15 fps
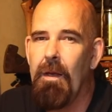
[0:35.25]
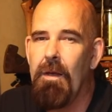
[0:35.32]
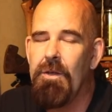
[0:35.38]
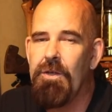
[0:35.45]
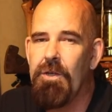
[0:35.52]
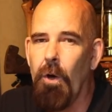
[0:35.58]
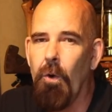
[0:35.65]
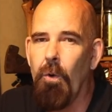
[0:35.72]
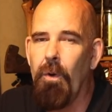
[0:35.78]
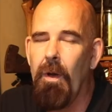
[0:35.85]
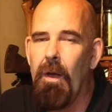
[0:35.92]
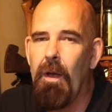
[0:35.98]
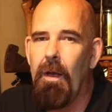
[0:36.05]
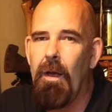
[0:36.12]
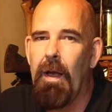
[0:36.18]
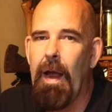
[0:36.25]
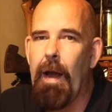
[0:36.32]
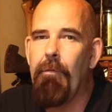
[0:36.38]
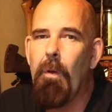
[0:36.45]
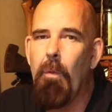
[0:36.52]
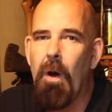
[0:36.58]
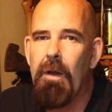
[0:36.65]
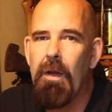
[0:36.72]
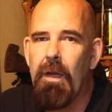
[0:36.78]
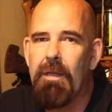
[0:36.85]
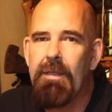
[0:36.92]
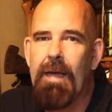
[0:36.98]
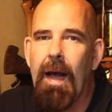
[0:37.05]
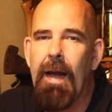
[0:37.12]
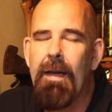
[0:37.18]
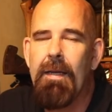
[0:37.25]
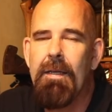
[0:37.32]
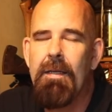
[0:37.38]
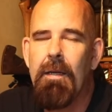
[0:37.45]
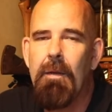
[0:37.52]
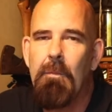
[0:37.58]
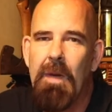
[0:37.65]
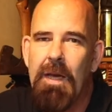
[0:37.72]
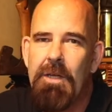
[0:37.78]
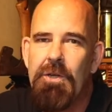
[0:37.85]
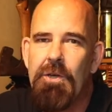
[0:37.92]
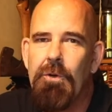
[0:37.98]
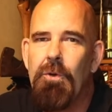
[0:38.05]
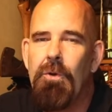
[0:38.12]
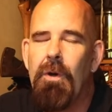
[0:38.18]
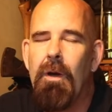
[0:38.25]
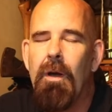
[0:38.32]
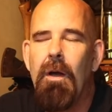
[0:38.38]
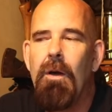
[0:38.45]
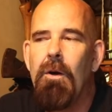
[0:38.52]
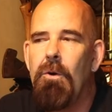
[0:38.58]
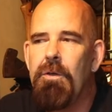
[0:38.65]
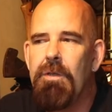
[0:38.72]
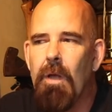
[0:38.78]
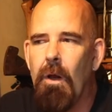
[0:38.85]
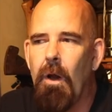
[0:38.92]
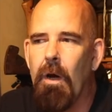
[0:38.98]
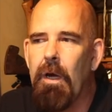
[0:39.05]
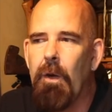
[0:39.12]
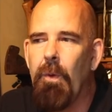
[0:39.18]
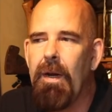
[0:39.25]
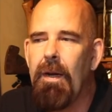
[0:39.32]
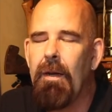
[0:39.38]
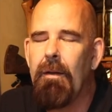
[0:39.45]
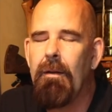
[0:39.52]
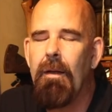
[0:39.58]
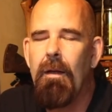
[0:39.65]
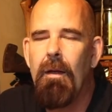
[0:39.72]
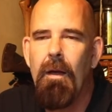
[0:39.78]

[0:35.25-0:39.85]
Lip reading: So everyone is excited, me too. Who's the lucky winner?